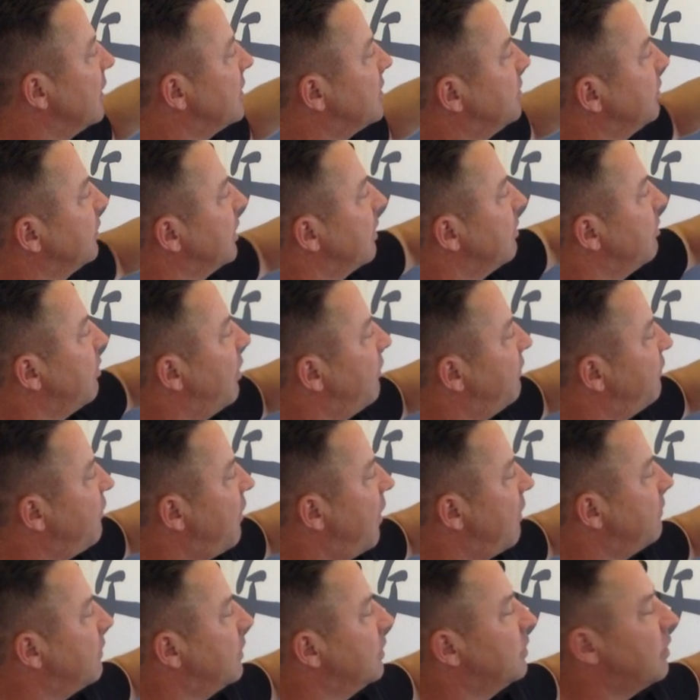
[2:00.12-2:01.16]
I still get my
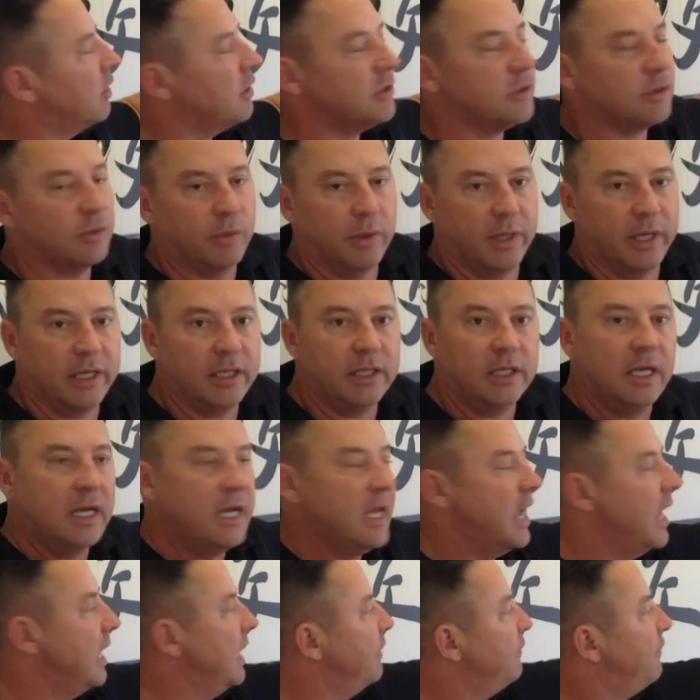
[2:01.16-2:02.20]
$500 a week,
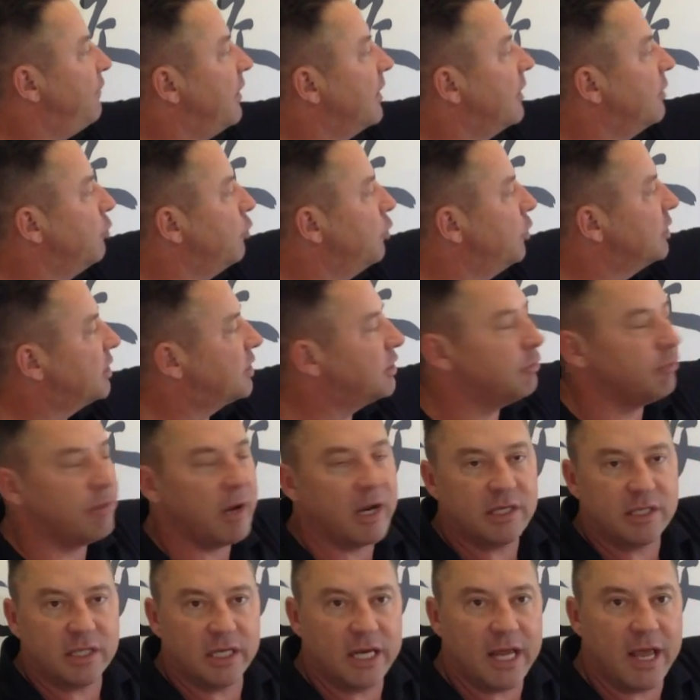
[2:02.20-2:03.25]
and if I was to
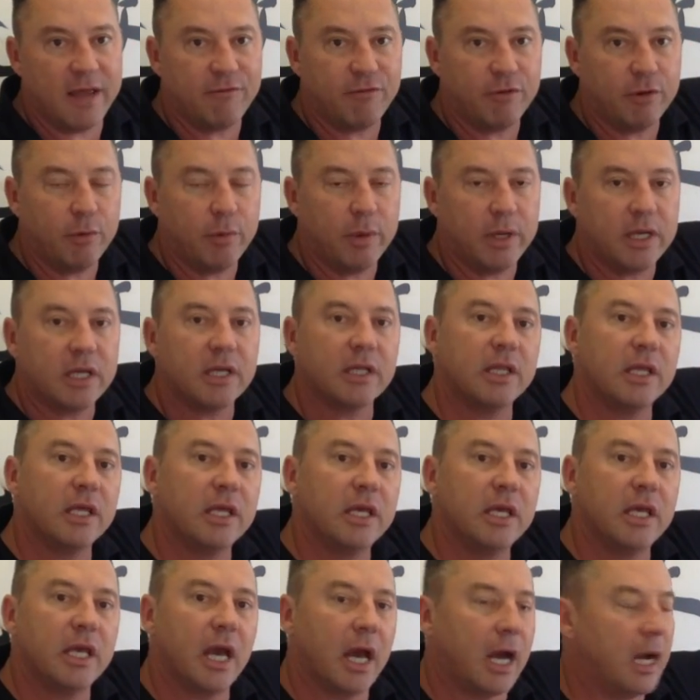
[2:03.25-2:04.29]
rent it every week of the
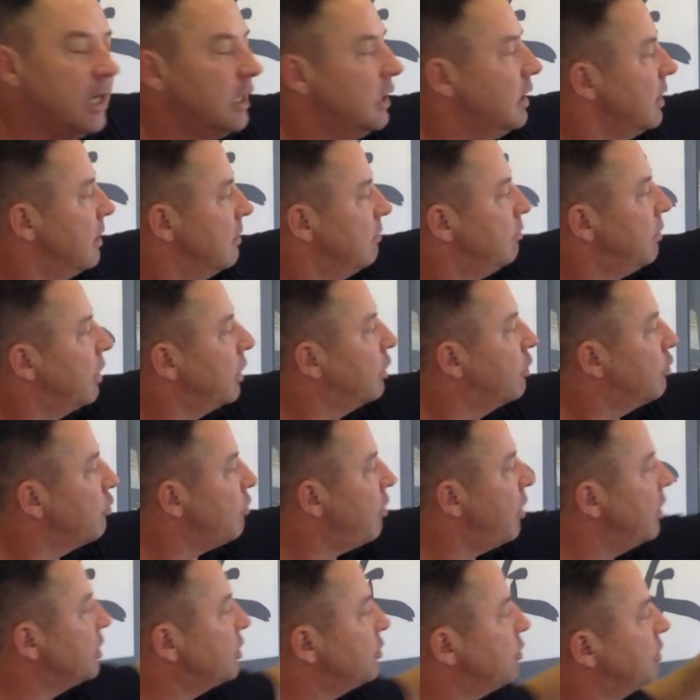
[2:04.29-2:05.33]
year, my
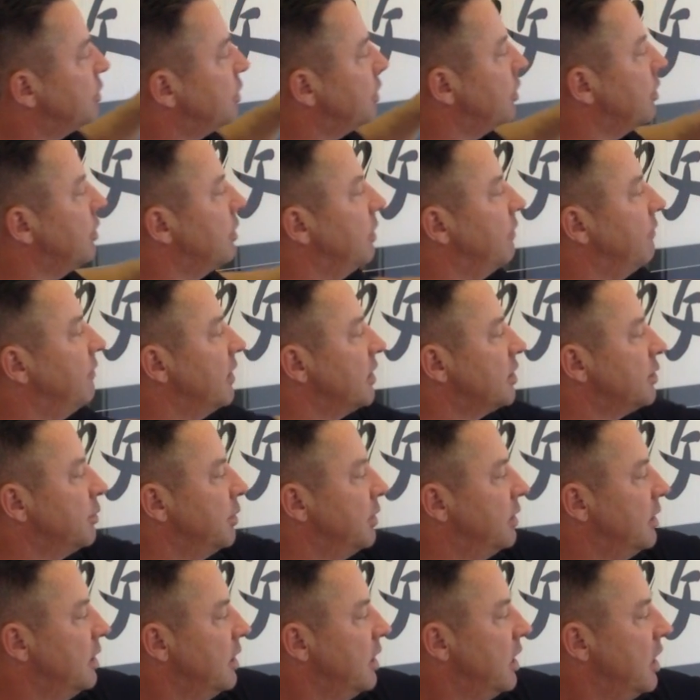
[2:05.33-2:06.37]
gross return on
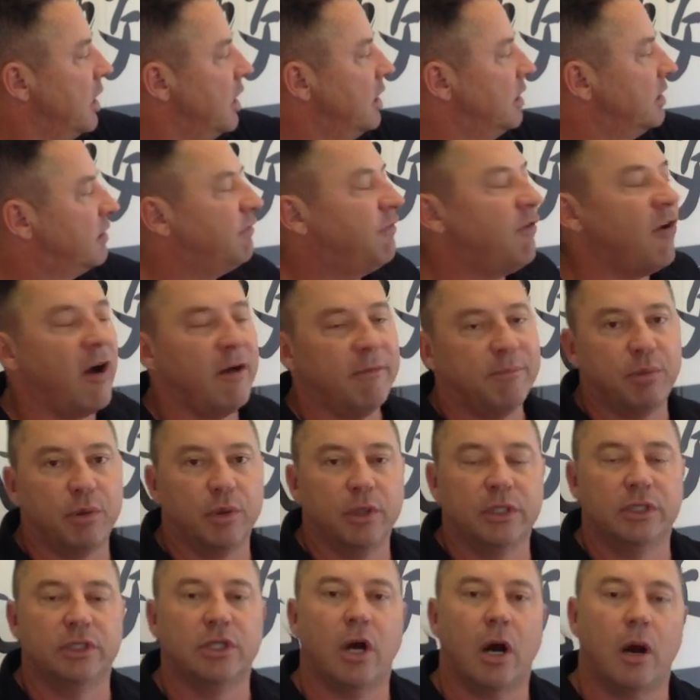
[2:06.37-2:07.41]
investment is
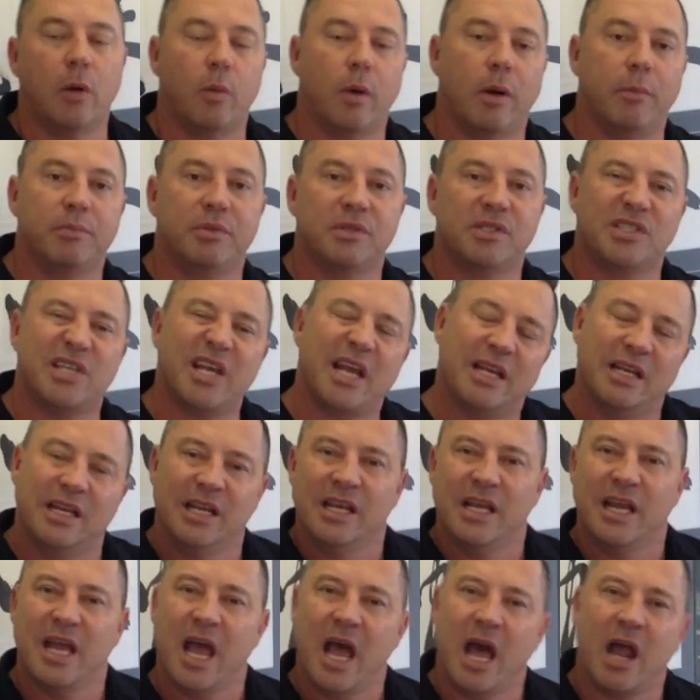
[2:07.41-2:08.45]
5.91%. And
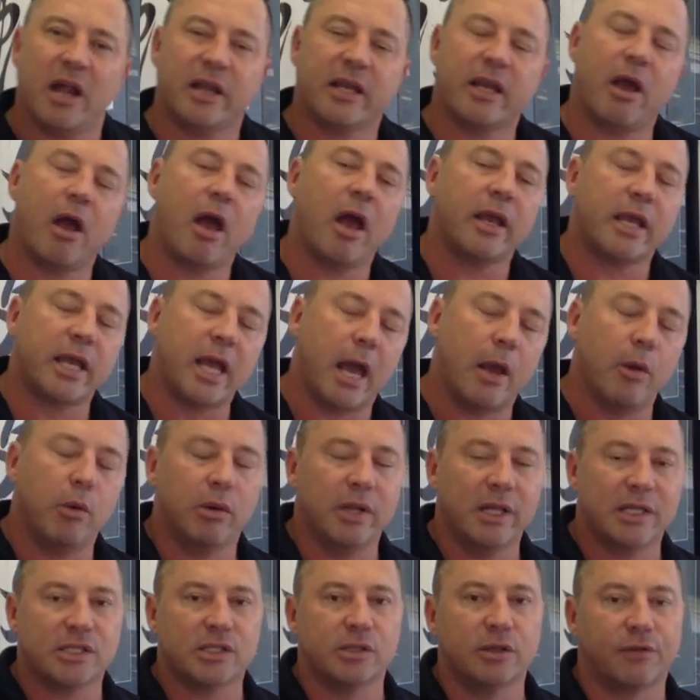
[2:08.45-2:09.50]
I go, okay, well
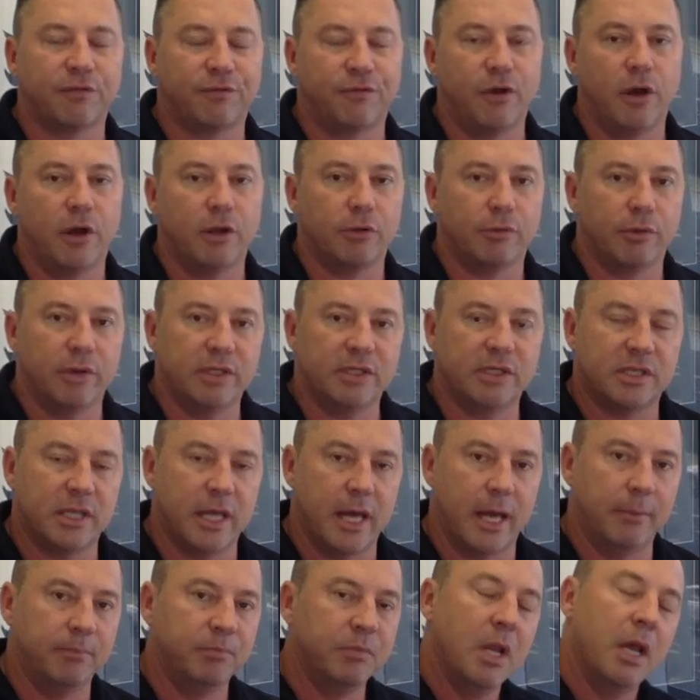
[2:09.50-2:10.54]
let's look further into
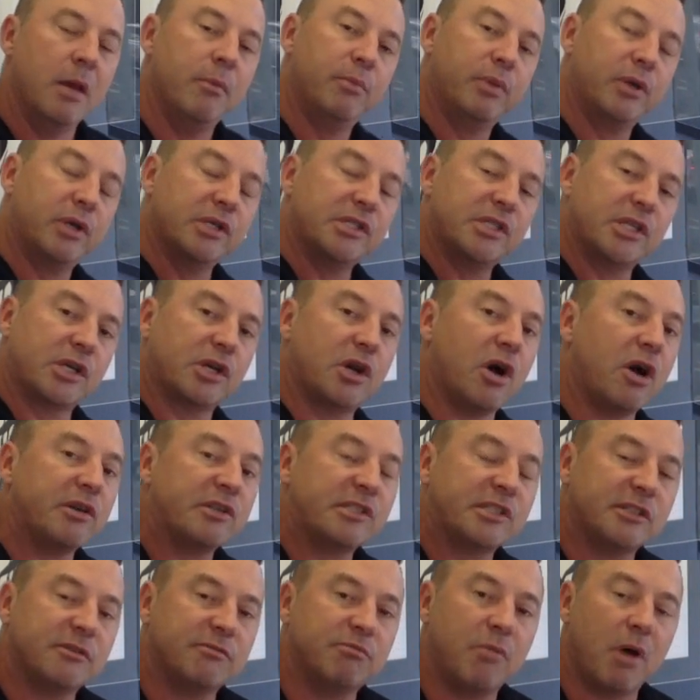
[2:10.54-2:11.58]
that, because the
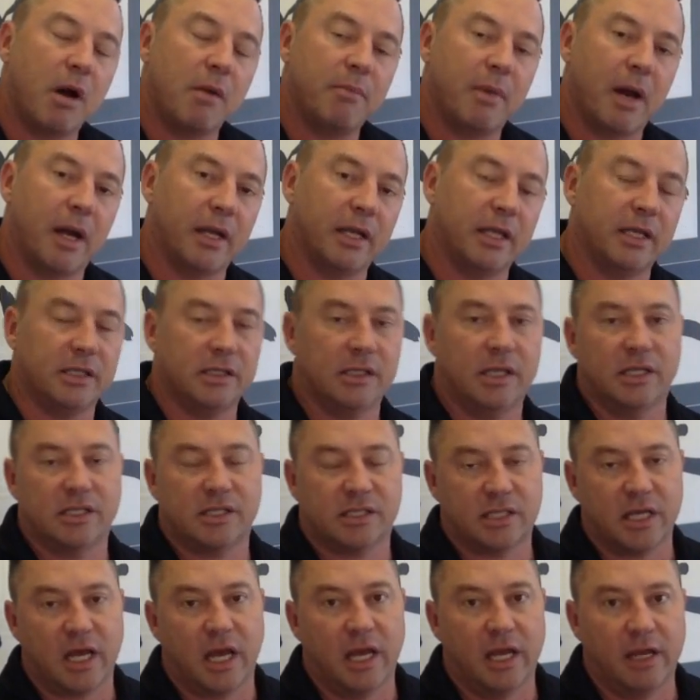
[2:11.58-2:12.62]
cost of my money, let's
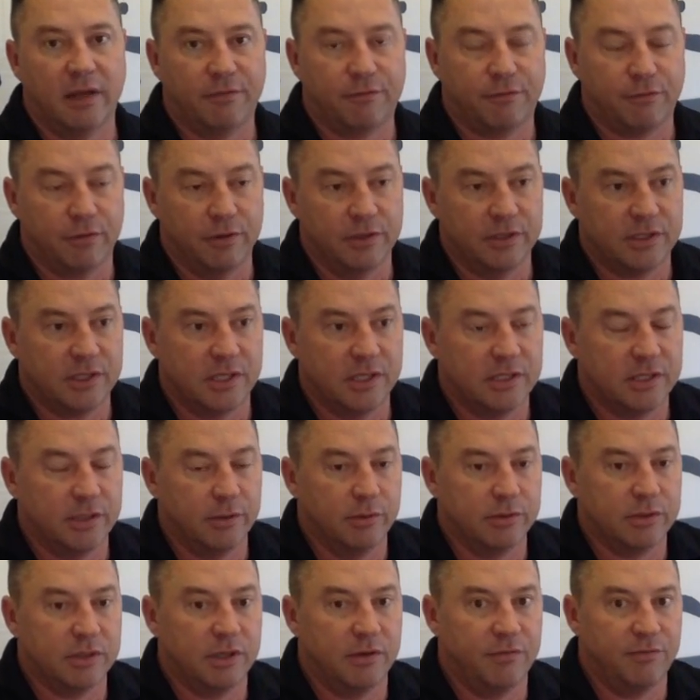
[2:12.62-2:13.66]
say for instance
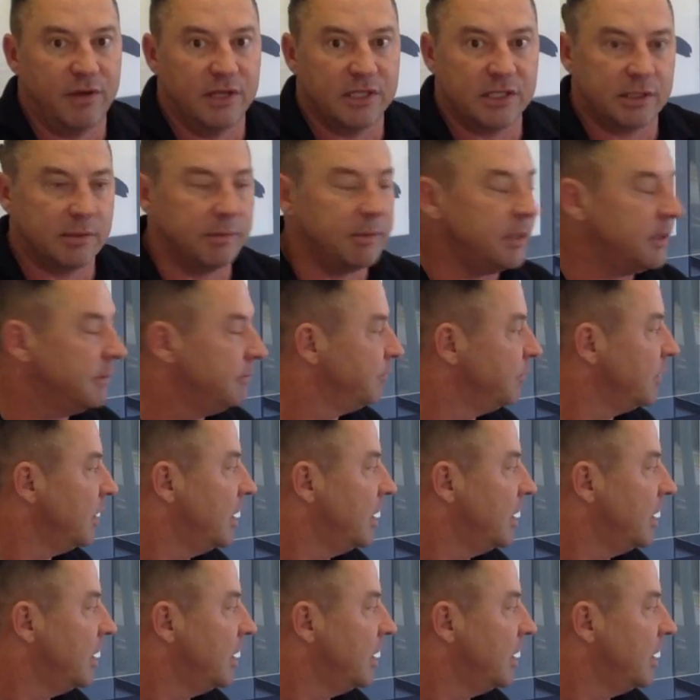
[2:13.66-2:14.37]
it was investment,